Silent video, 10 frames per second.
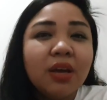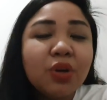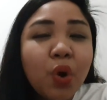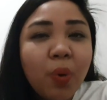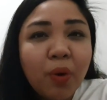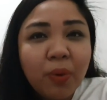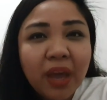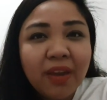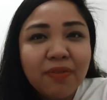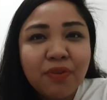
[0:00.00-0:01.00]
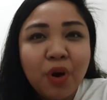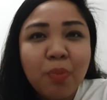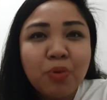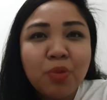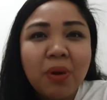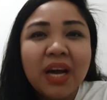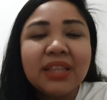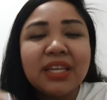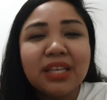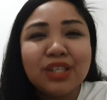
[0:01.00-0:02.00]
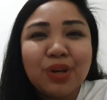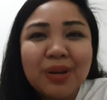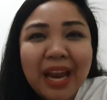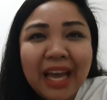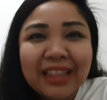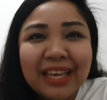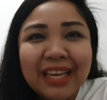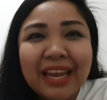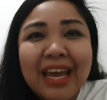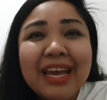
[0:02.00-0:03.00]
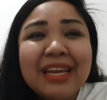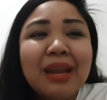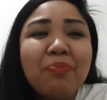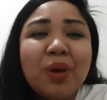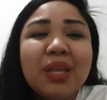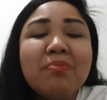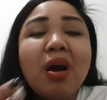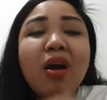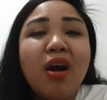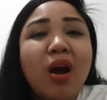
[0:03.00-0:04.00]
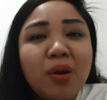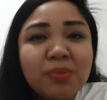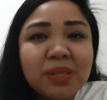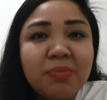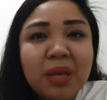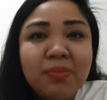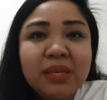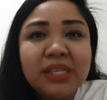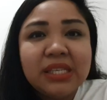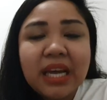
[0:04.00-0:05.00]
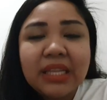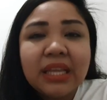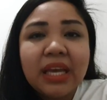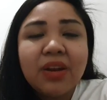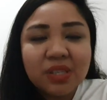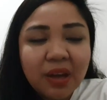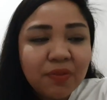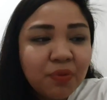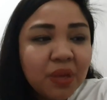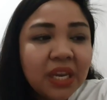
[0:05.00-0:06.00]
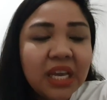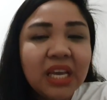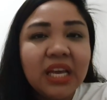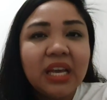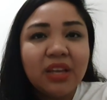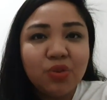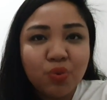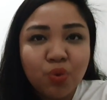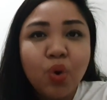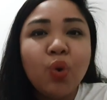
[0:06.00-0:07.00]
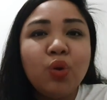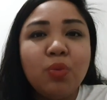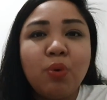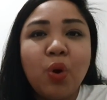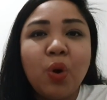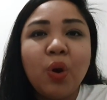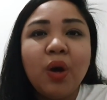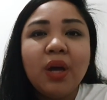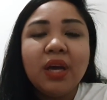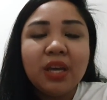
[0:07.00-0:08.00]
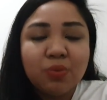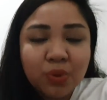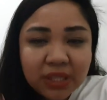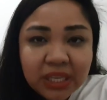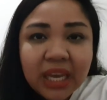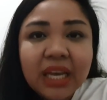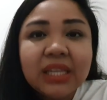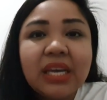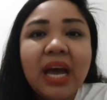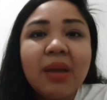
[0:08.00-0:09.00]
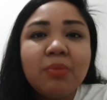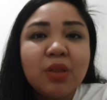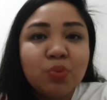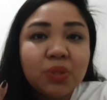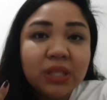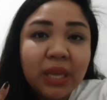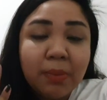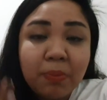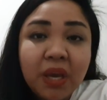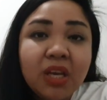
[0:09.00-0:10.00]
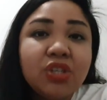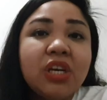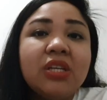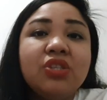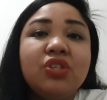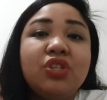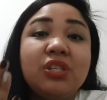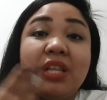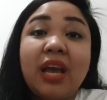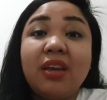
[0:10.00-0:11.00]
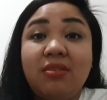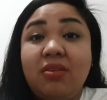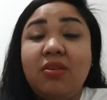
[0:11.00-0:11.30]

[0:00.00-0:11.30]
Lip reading: go away from yung mga tradisyon natin na pwedeng maka-harm sa babies natin. Self-weaning, yung goal mo, it would take time, it would take patience, just like